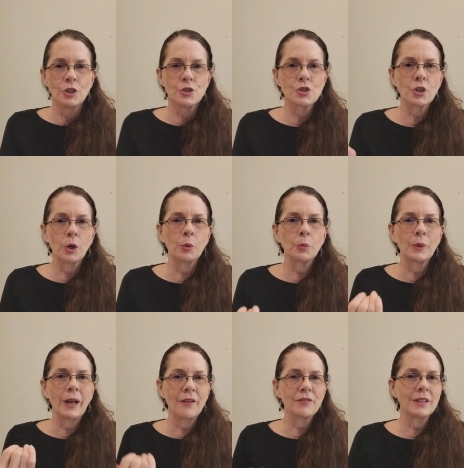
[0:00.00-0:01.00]
So
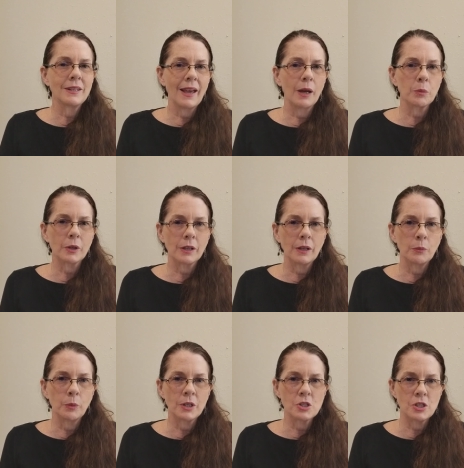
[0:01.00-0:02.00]
we have to get
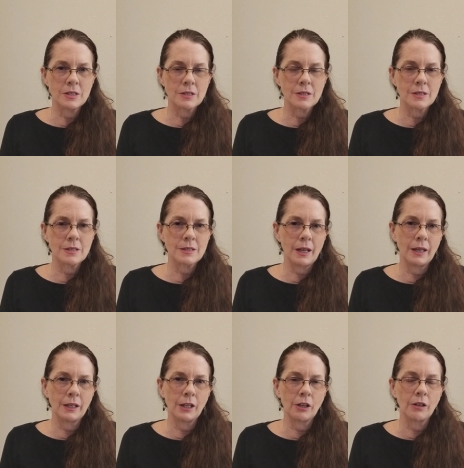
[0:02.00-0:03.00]
what Jesus is
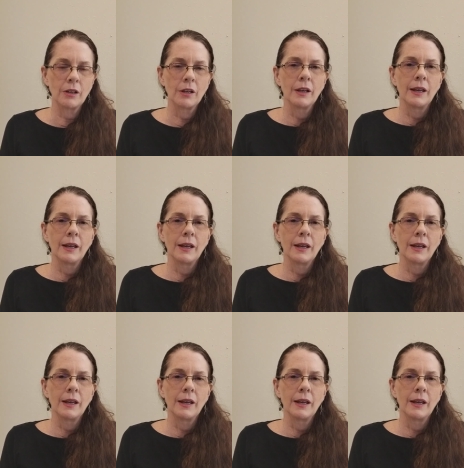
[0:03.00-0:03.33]
saying here,